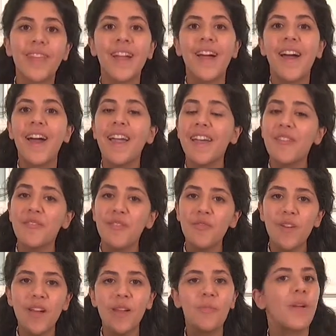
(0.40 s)
Hi
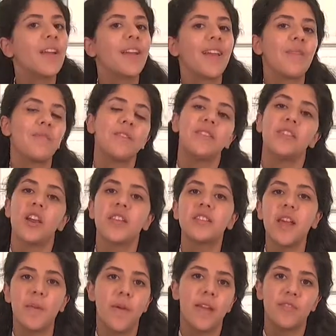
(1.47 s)
everyone, my name is
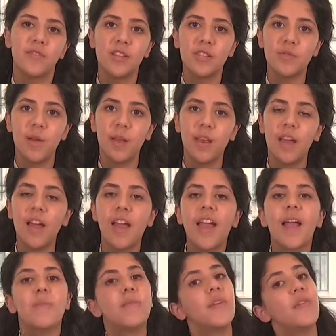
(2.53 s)
Yasaman Rezvani. I
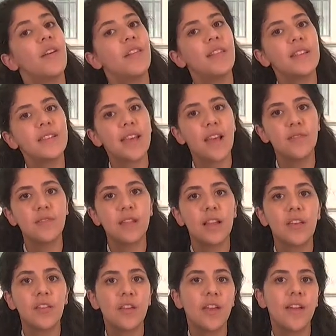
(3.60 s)
am the wellness counselor
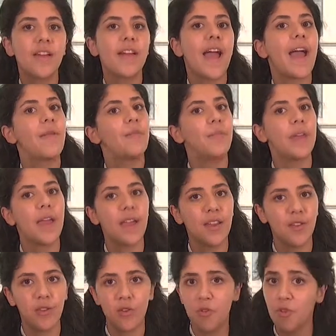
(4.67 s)
here at
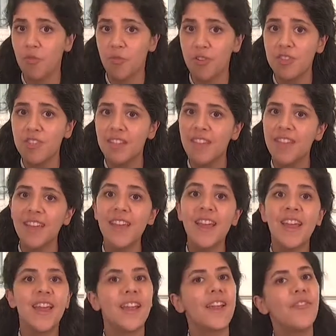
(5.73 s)
BAU University.
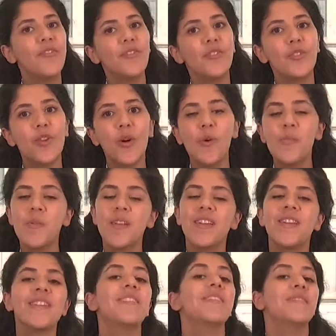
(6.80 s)
If you know
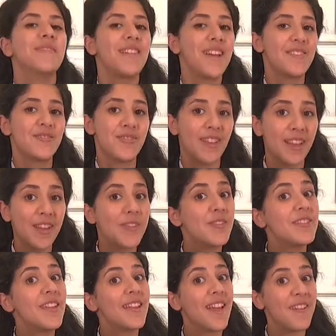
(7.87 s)
me, that's really good
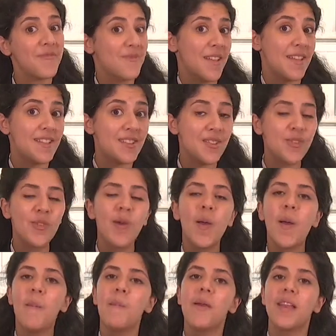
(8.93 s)
that I've met you.
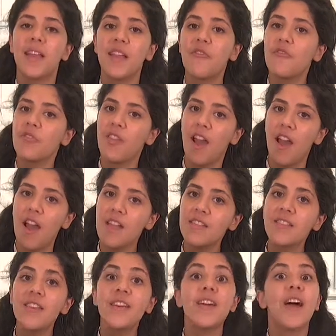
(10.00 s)
But if not,
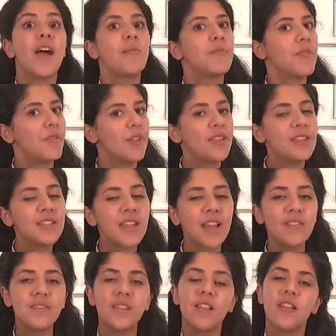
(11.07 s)
I'm the wellness
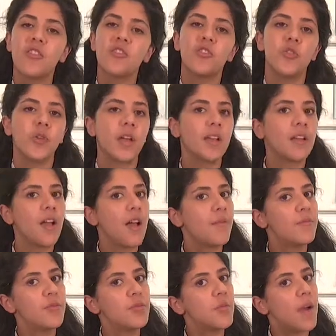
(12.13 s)
counselor. You can come
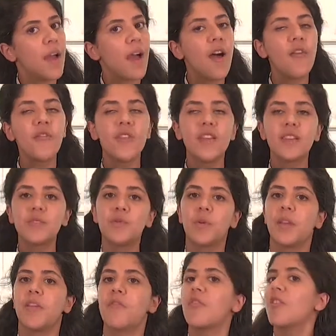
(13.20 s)
to my office
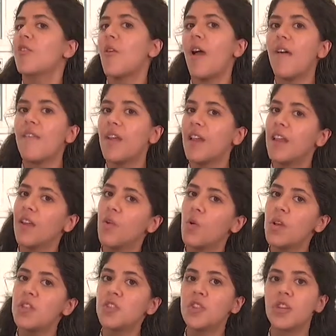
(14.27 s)
whenever you have any
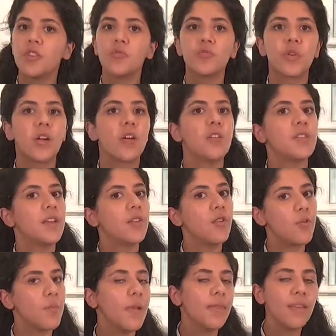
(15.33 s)
questions regarding your
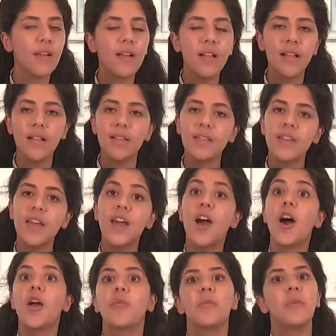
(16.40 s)
mental health.
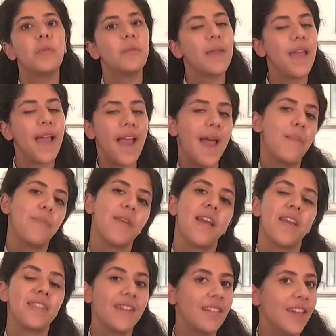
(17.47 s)
I will be happy
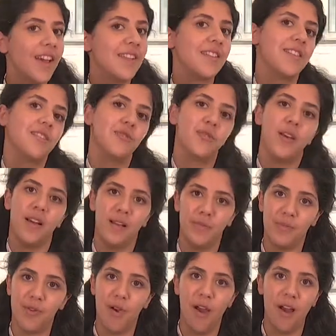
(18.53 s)
and delighted to help you
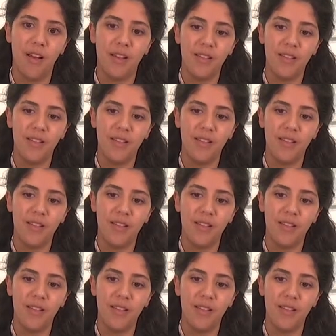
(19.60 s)
all.